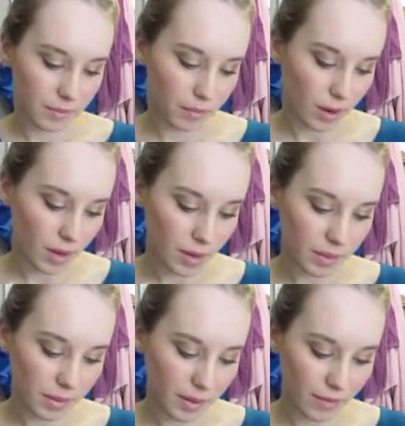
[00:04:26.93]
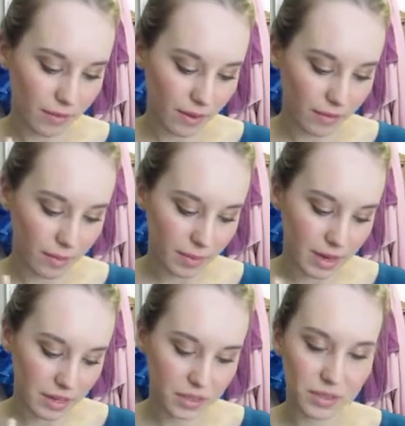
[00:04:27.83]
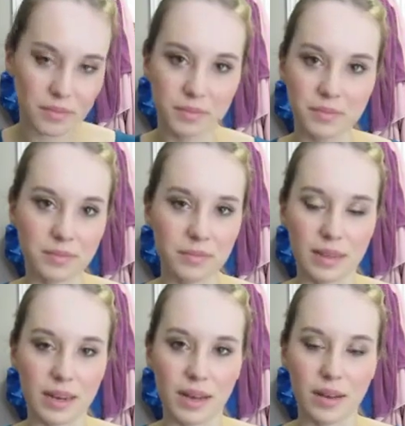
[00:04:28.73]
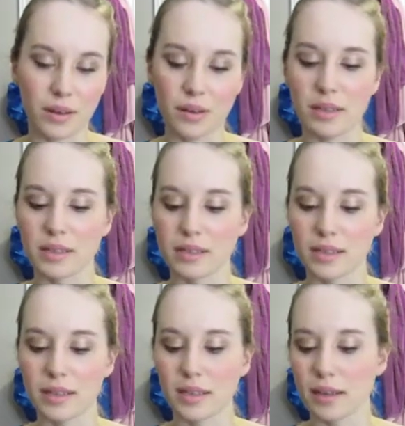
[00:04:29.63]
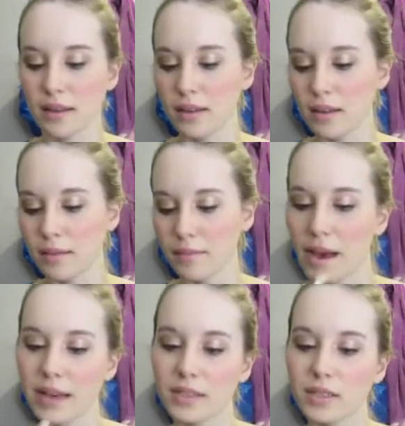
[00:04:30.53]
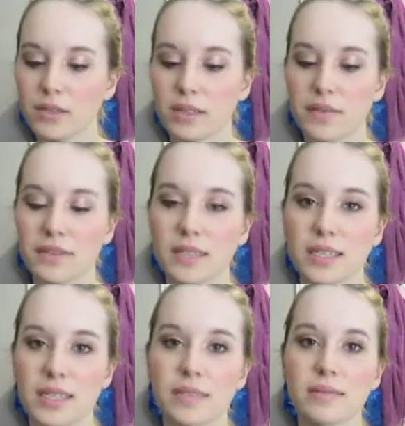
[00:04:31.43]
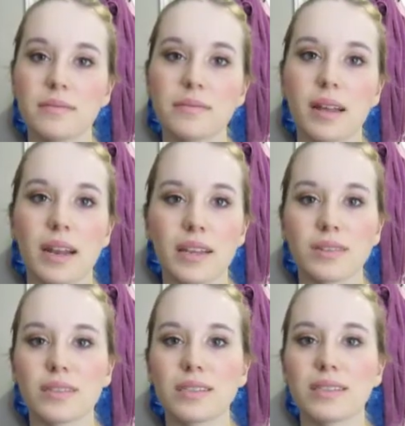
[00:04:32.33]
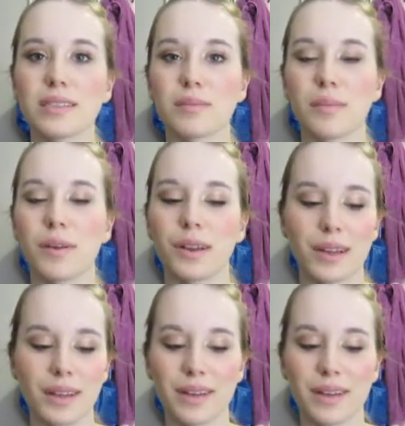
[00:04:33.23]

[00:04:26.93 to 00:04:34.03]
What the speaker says: Probably my favorite brush that I own is the MAC T17, and I used this morning.